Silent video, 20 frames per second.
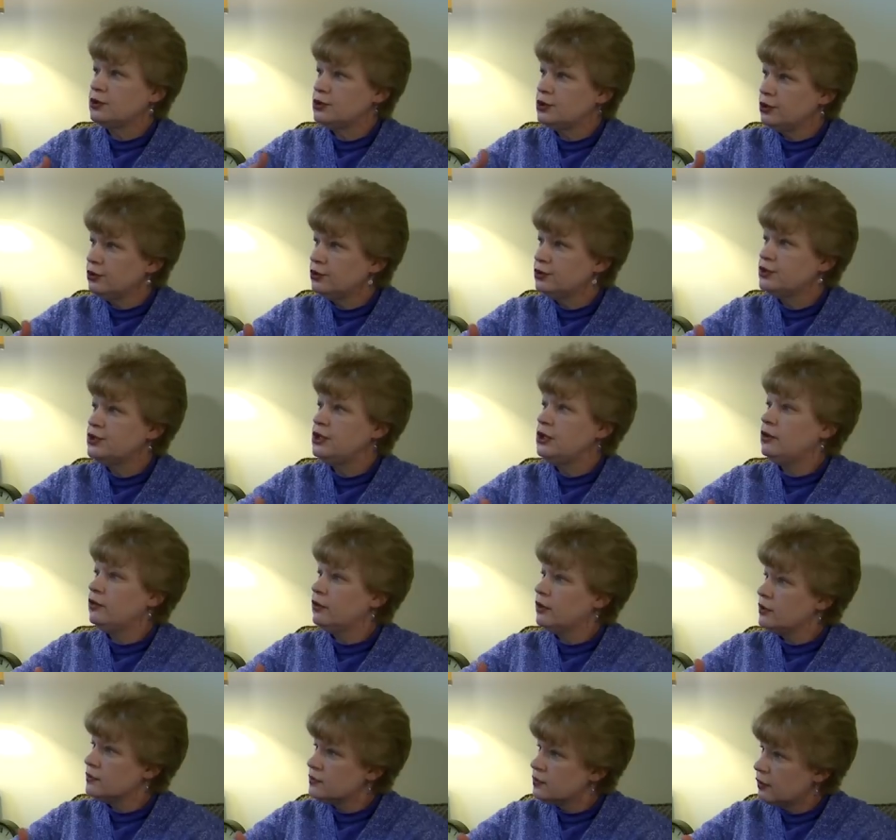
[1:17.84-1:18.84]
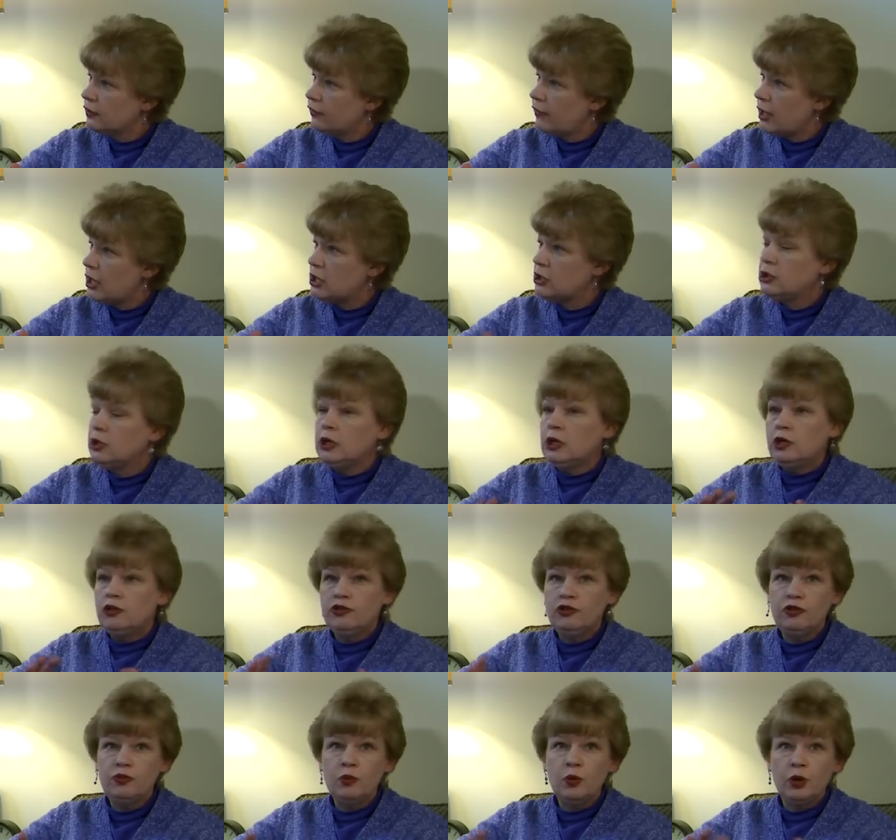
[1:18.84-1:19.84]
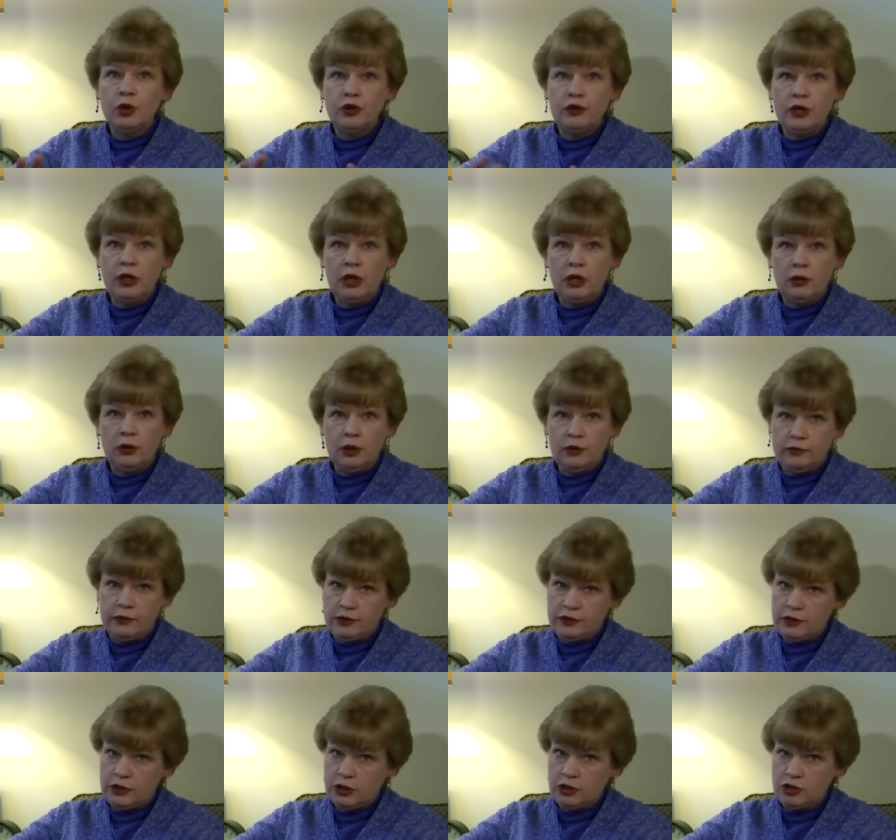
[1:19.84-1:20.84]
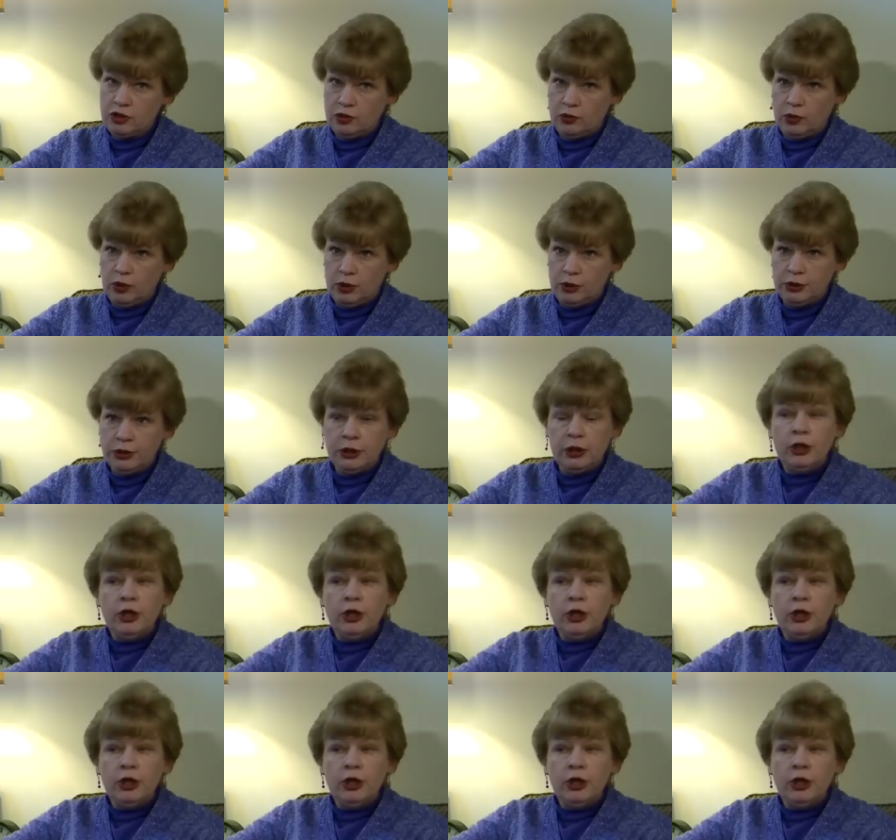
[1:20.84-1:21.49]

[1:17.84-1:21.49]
brushing her teeth, things like that. She's more in the area of a 6-year-old.